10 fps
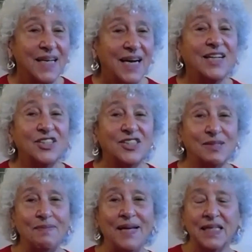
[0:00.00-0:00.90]
I could
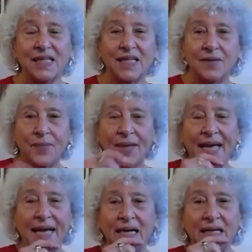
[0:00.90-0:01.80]
smell it.
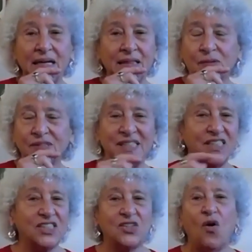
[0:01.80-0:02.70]
And there was this
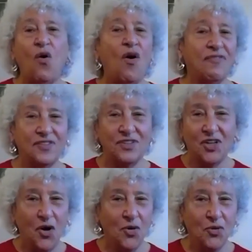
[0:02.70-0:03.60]
just awful
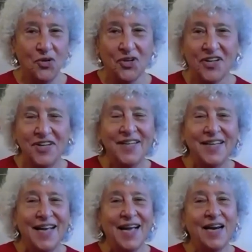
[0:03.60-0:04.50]
odor.
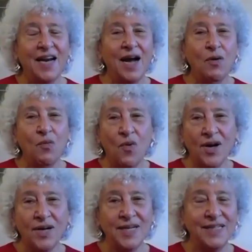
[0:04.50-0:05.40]
And I
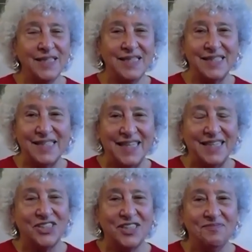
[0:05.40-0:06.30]
walk into this
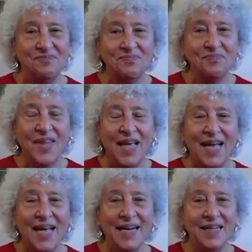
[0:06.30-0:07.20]
kitchen,
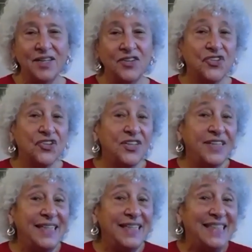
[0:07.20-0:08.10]
and
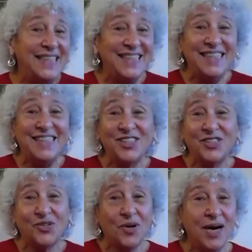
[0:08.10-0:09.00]
dirty didn't
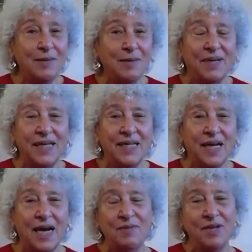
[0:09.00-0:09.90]
describe it.
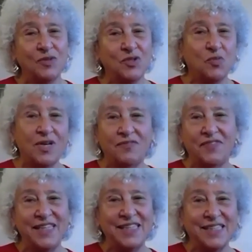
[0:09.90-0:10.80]
I mean, it was one of
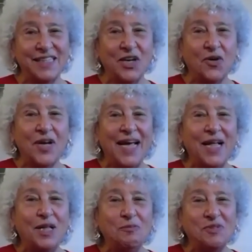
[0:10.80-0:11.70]
these Leona
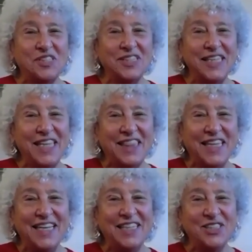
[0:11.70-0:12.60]
Helmsley
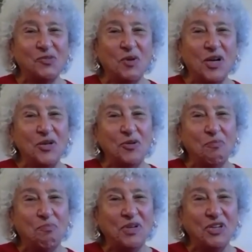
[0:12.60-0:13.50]
things where you
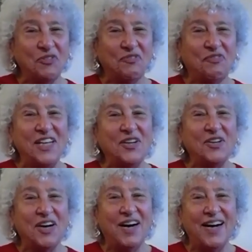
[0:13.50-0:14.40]
could put your finger
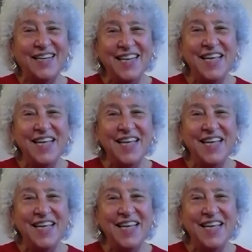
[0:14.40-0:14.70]
on,